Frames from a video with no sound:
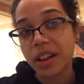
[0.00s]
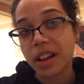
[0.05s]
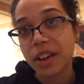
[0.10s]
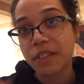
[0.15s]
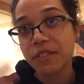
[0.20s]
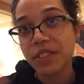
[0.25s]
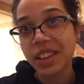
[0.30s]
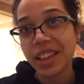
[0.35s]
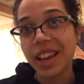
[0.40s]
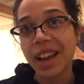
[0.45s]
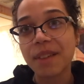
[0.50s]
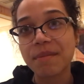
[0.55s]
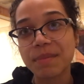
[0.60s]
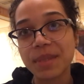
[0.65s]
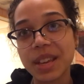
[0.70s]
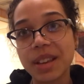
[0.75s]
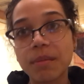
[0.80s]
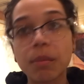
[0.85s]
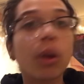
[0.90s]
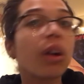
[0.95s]
I feel like I'm
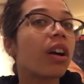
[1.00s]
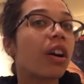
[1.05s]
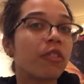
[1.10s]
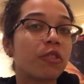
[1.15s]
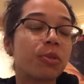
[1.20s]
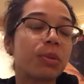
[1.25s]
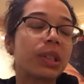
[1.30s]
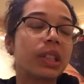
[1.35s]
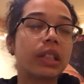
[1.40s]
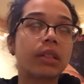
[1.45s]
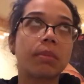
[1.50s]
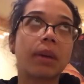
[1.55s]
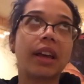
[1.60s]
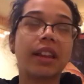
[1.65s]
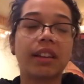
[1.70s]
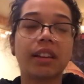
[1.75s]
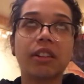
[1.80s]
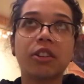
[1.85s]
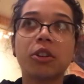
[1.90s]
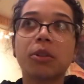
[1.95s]
being more comfortable and
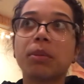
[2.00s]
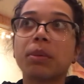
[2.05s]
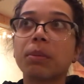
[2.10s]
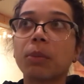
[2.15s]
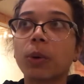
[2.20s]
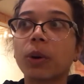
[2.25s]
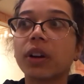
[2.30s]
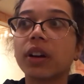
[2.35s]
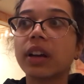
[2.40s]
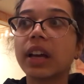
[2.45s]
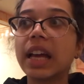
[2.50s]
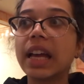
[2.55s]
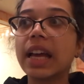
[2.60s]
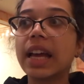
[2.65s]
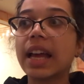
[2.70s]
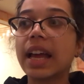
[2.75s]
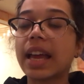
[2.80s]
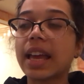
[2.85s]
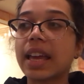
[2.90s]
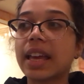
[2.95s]
smiling a little bit more,
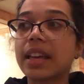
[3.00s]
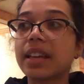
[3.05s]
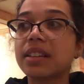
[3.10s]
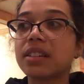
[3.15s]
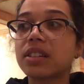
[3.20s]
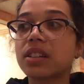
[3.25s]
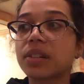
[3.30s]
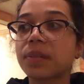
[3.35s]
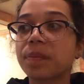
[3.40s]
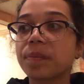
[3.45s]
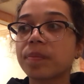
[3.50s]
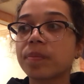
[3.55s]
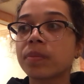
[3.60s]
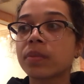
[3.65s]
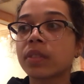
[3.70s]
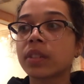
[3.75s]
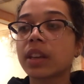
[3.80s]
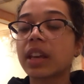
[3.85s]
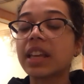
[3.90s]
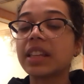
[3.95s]
and
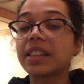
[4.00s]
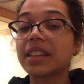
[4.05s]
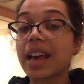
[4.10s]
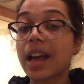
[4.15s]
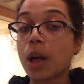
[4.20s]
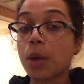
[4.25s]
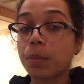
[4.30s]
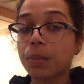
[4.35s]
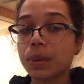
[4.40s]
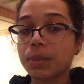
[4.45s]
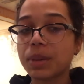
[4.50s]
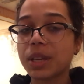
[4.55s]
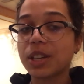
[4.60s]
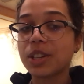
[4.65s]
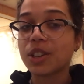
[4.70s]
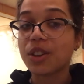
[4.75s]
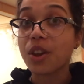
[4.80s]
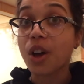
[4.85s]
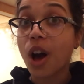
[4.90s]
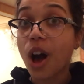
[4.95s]
it's helping me
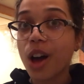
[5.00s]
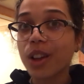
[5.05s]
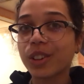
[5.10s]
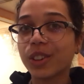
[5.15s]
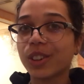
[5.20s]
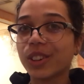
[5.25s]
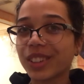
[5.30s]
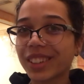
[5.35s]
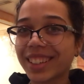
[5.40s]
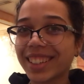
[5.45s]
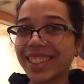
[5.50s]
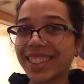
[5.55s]
not look